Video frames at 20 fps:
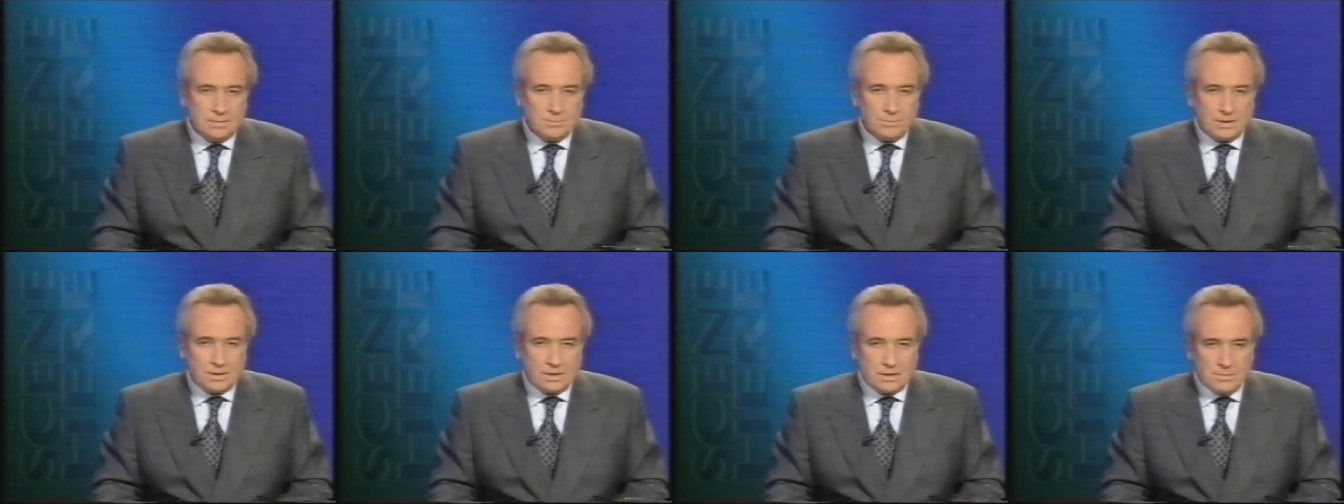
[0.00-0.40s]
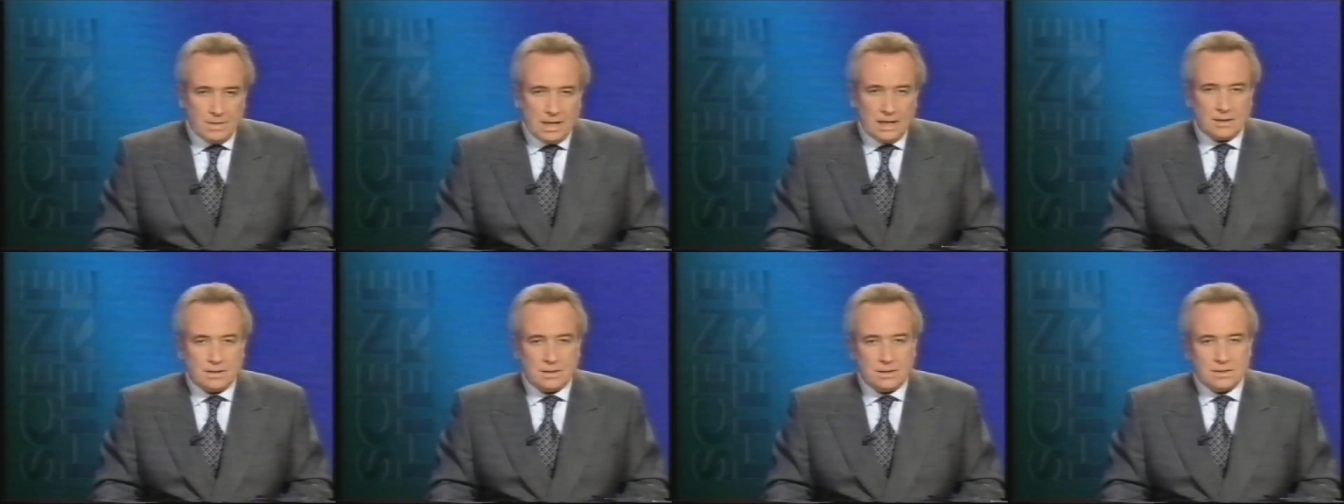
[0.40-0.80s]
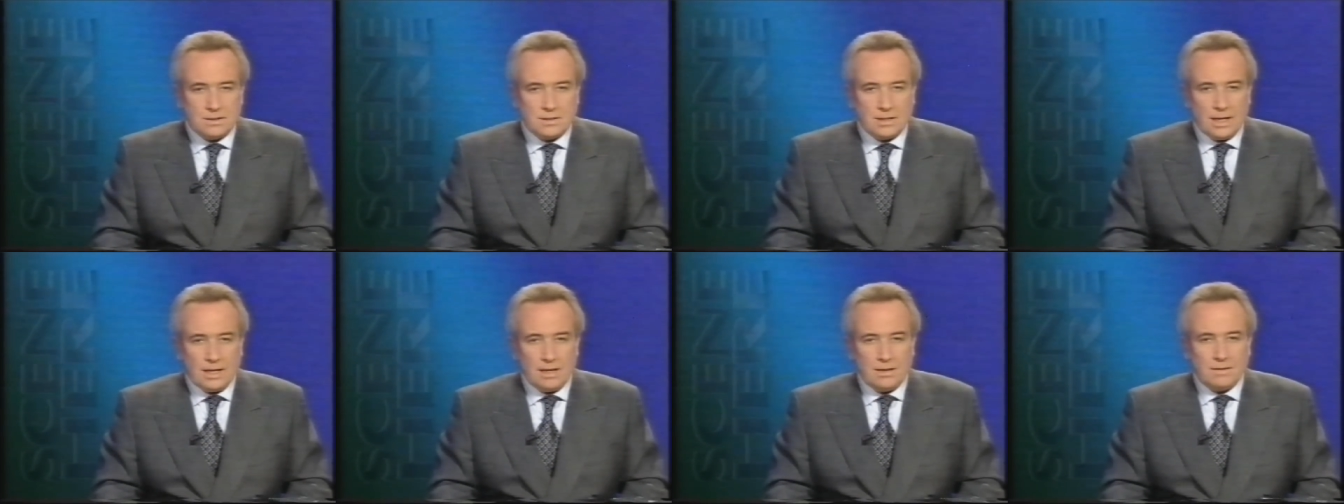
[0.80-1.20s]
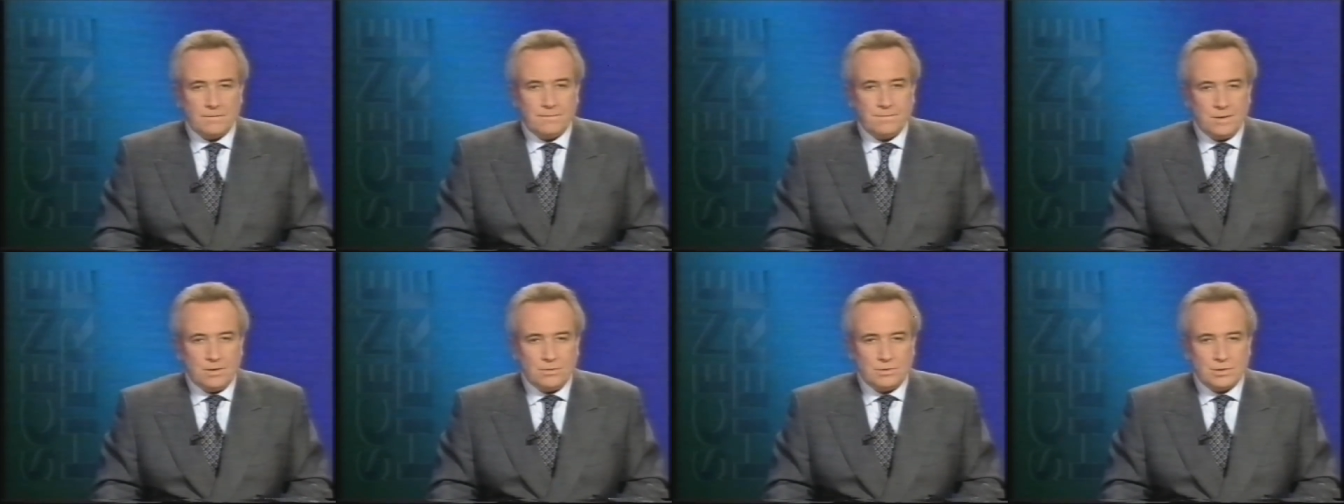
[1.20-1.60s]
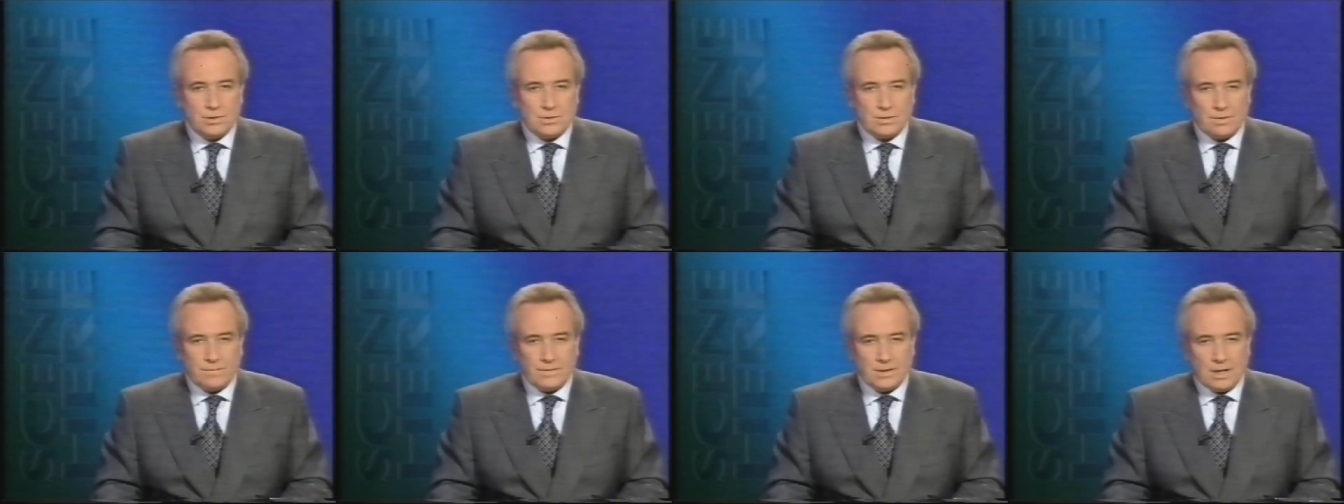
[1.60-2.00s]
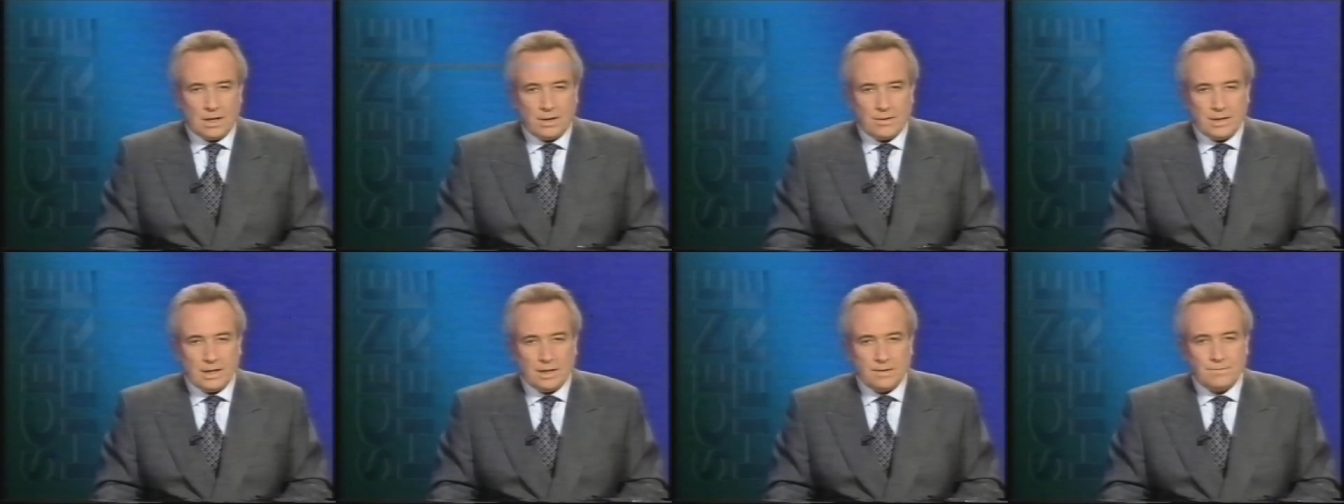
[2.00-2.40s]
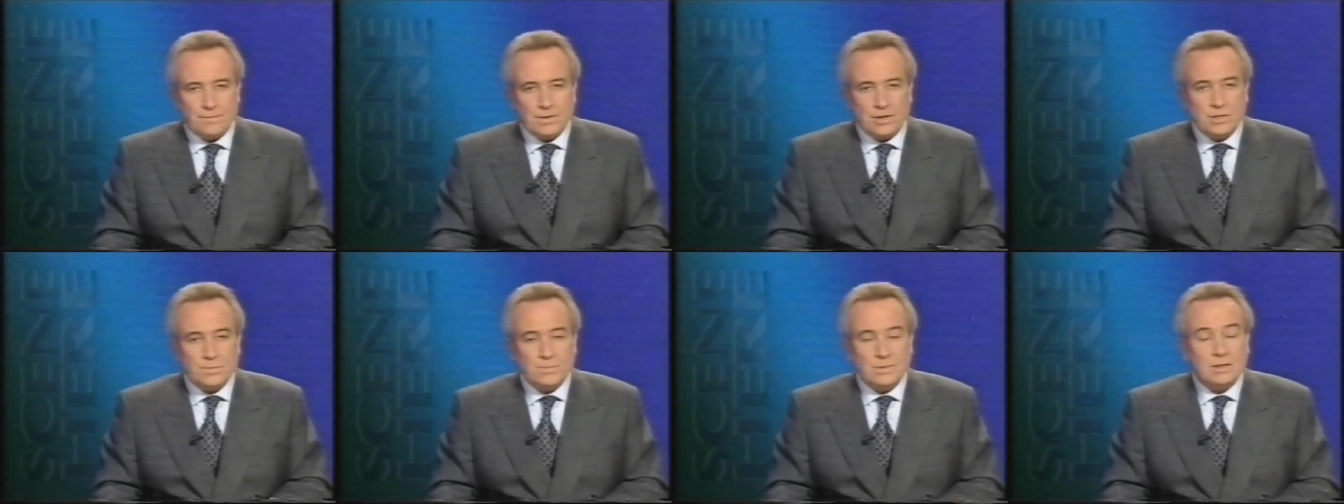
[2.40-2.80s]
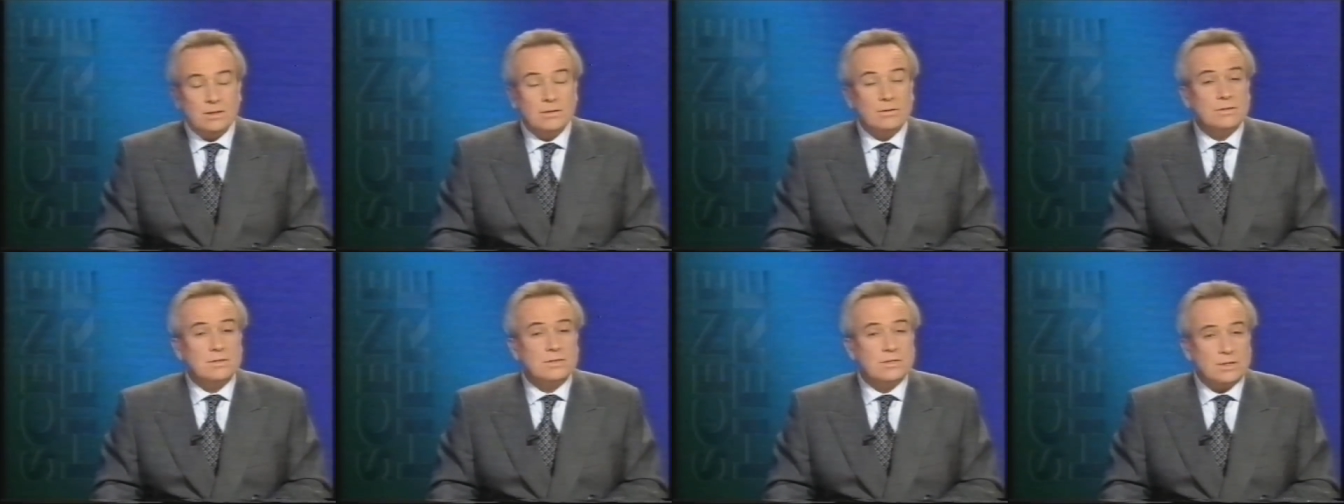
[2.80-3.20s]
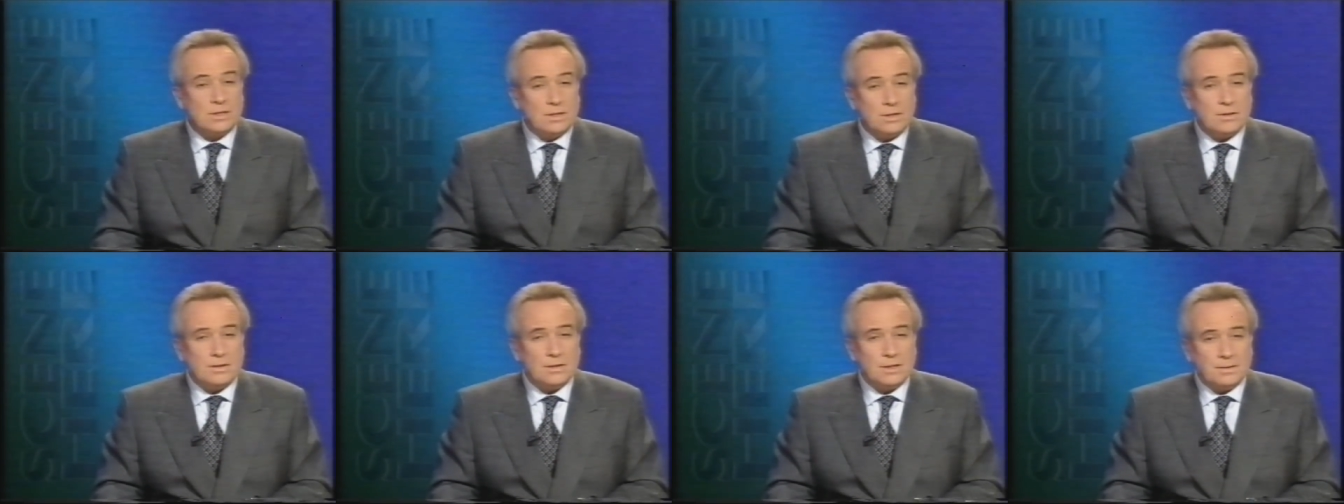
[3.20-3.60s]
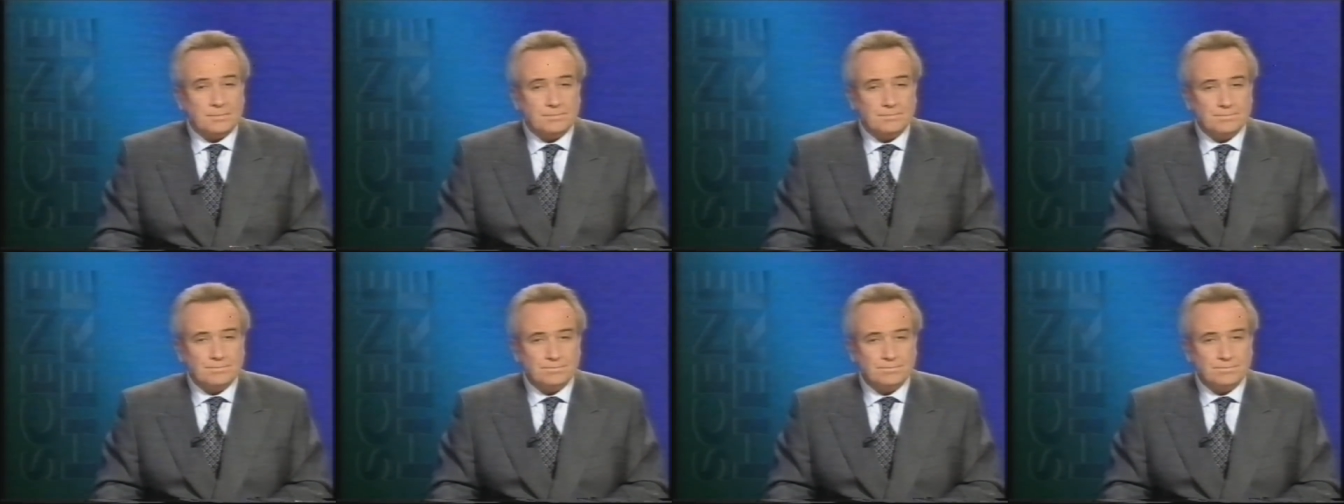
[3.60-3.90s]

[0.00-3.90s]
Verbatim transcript: But commanders say the future of the RAF regiment looks secure.